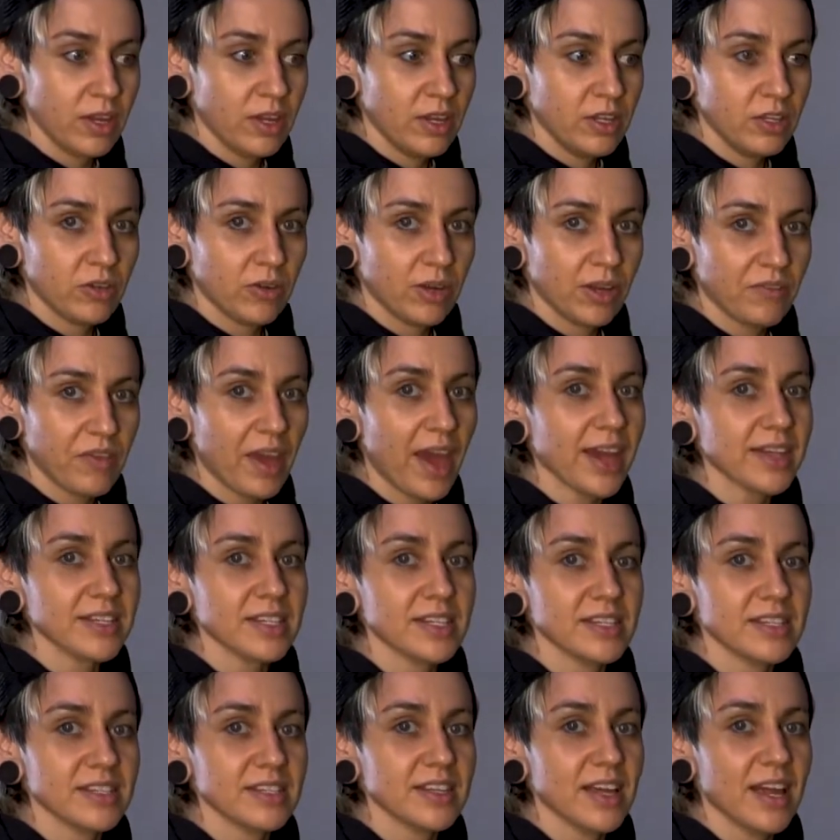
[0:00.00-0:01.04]
don't have
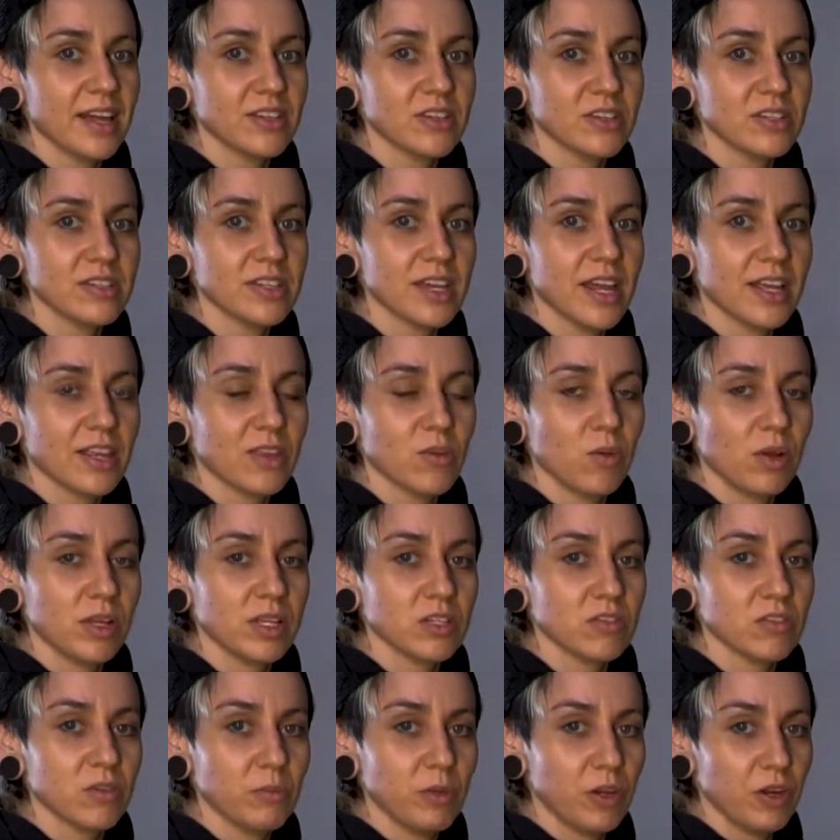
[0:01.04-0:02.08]
access to that, just take the ones
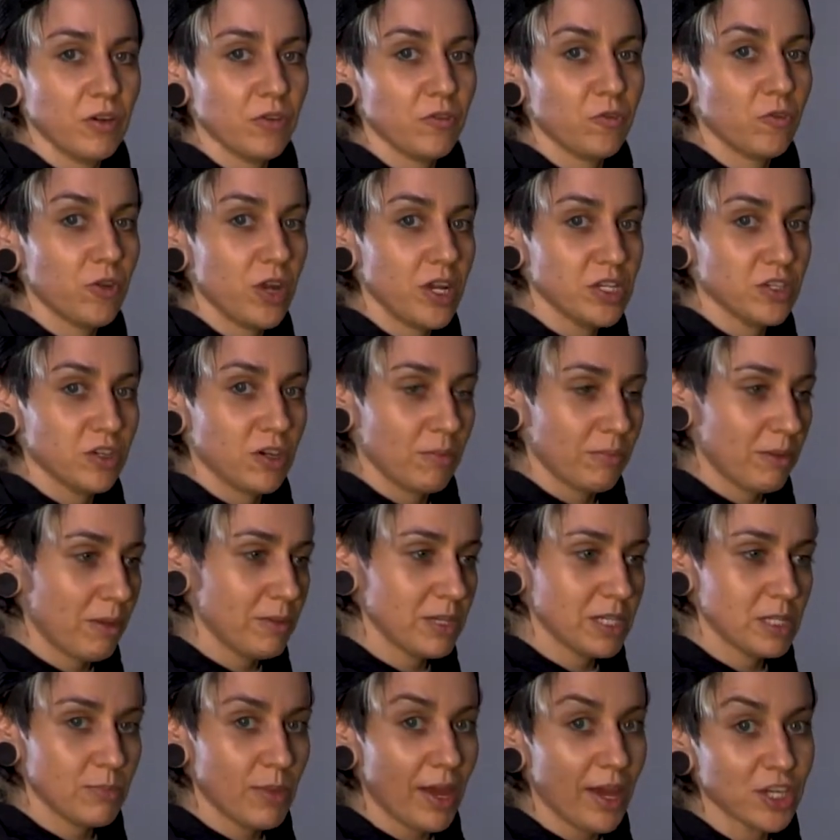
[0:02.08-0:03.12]
from your freezer and maybe
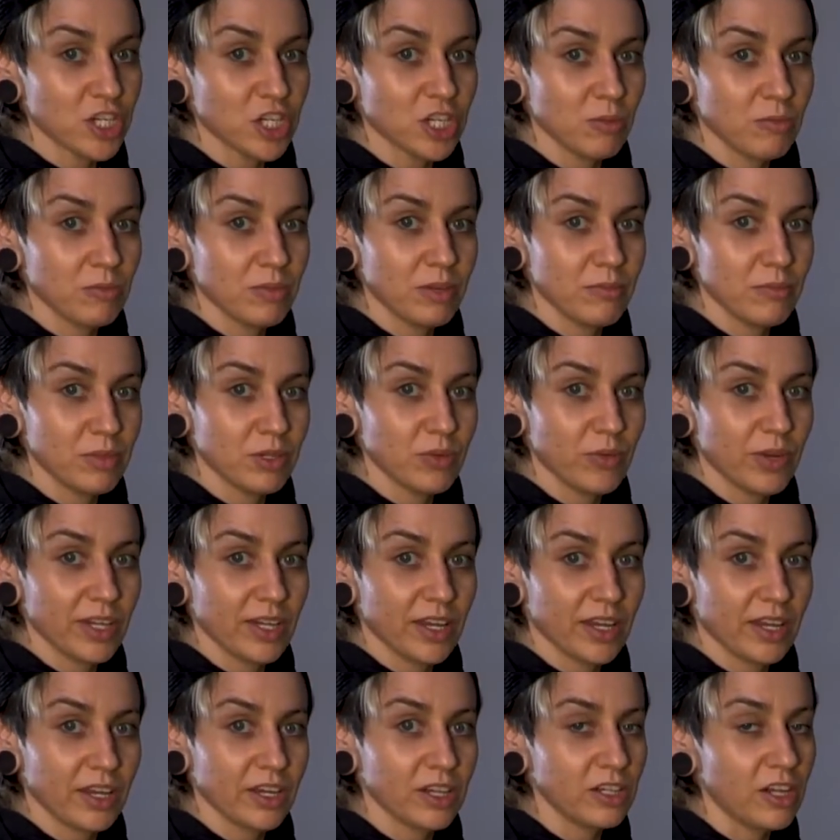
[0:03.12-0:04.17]
smash them in between
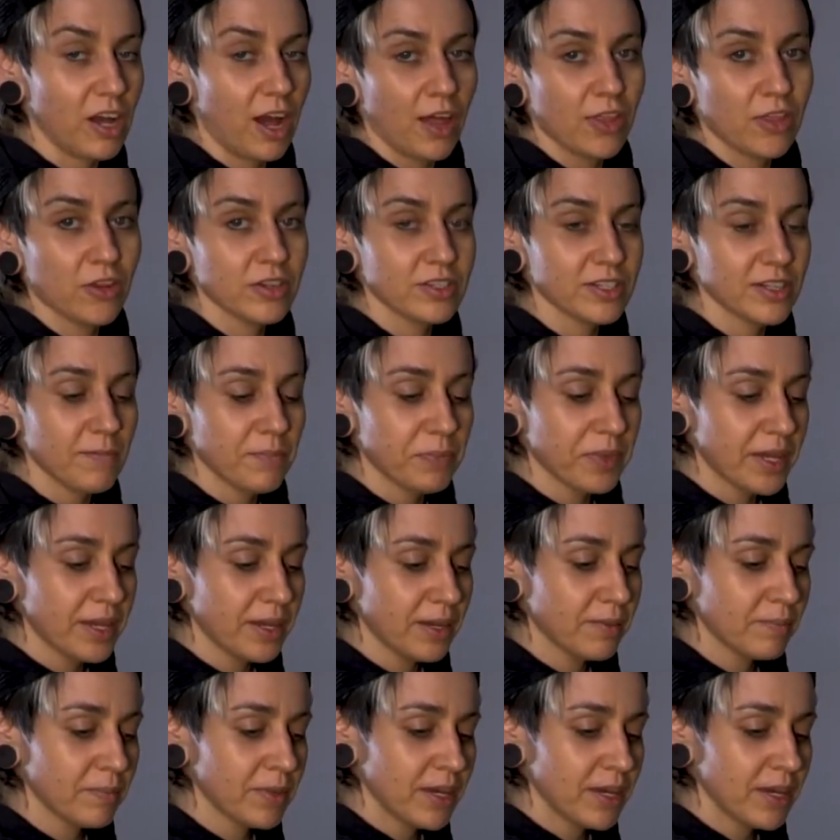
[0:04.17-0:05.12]
like a cloth or something.